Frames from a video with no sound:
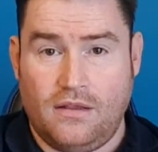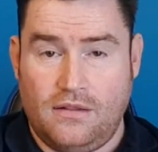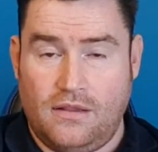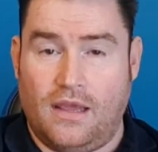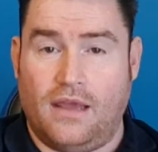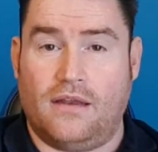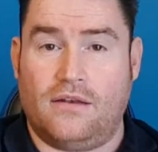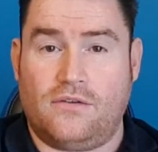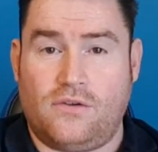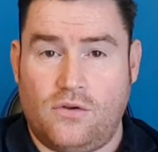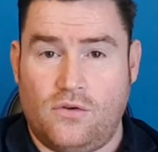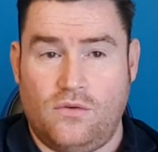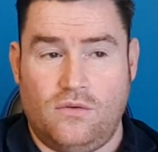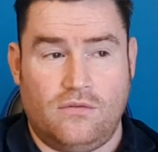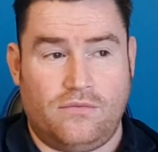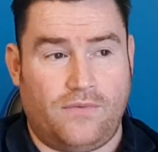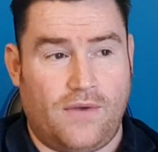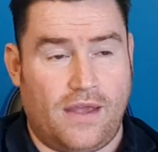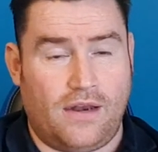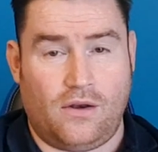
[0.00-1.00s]
then
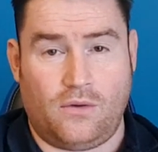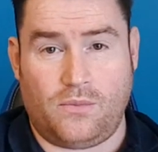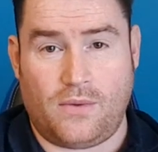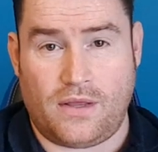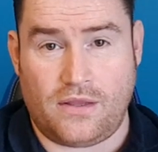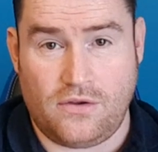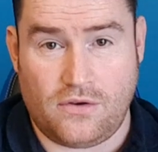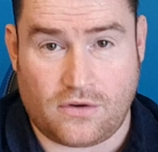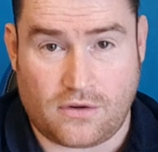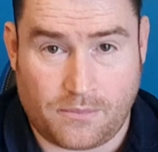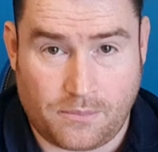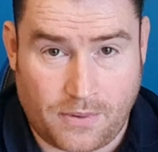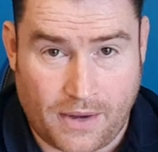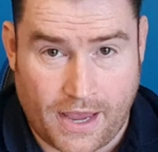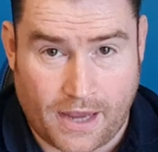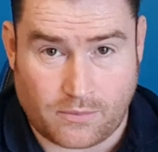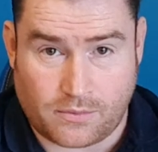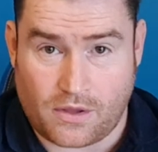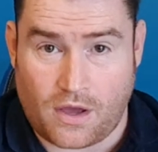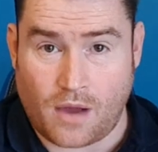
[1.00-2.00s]
to find out whether you're
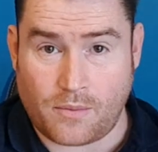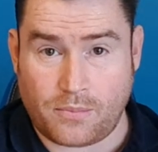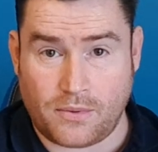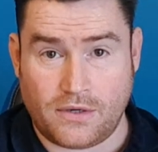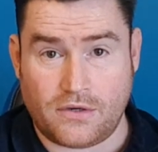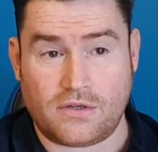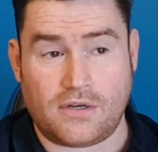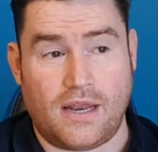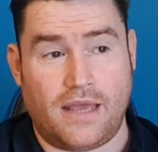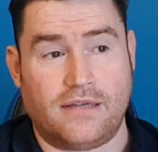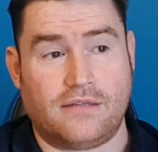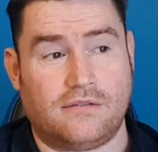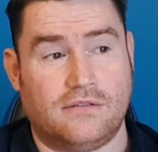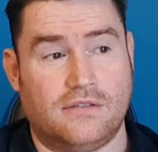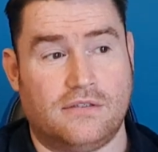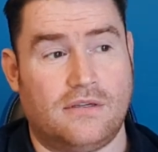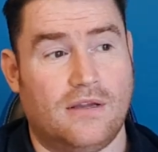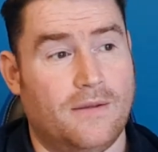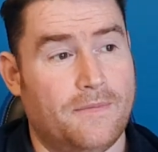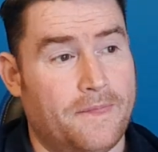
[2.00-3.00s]
compliant with operator's
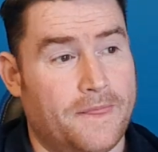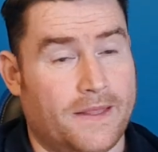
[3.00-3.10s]
license,